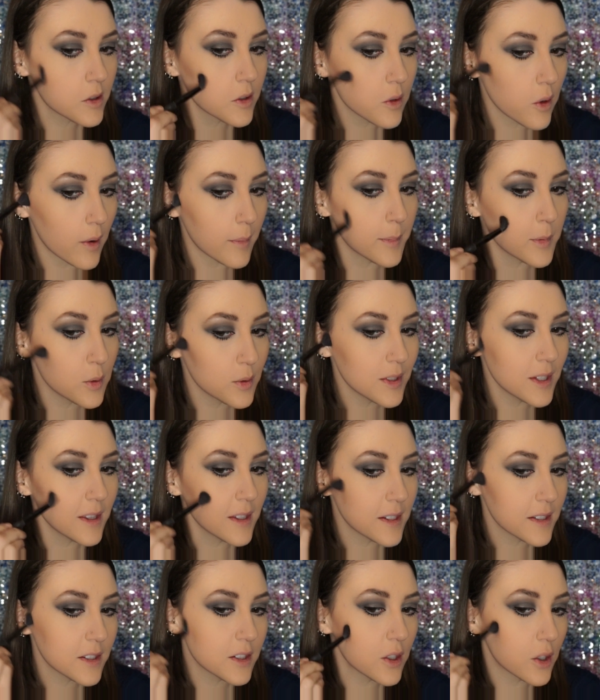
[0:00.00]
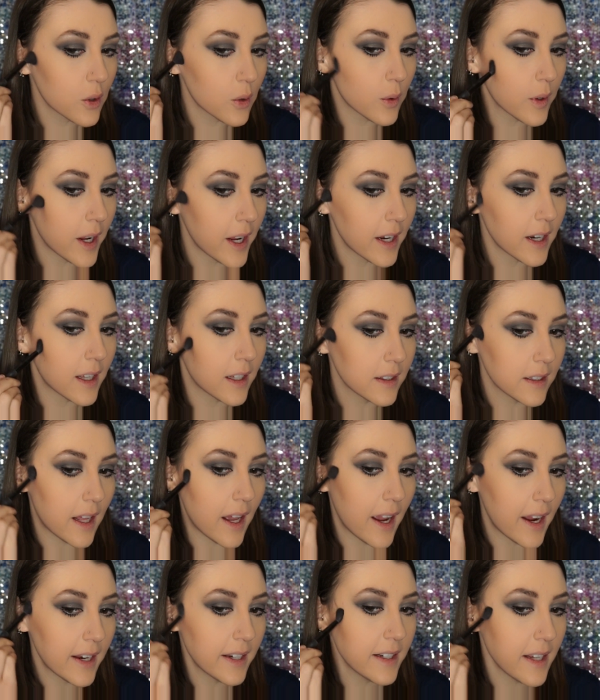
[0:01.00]
So I'm using this to create a
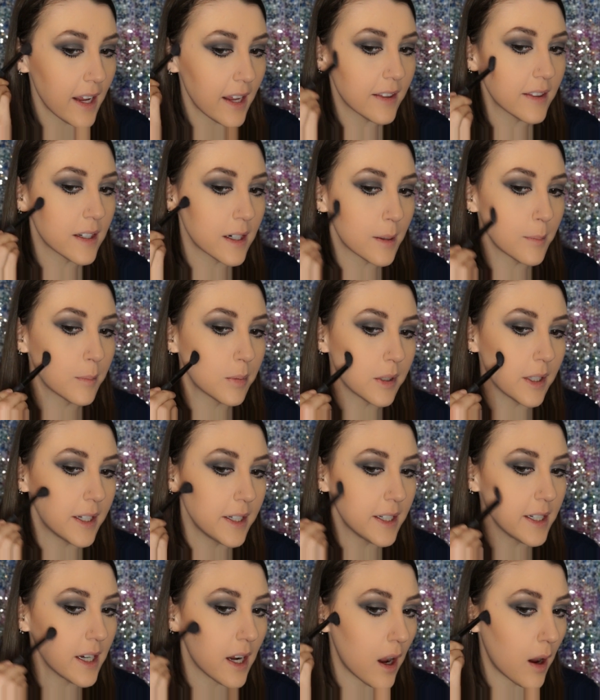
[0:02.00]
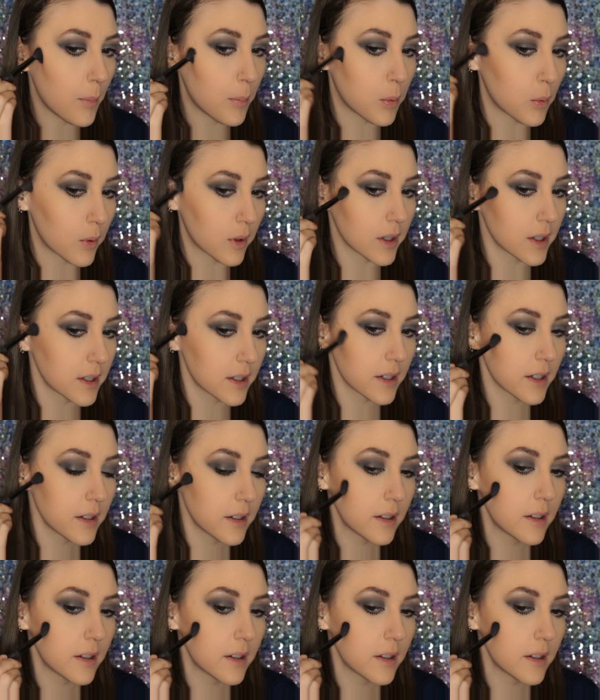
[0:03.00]
line, and then I'm blending upward.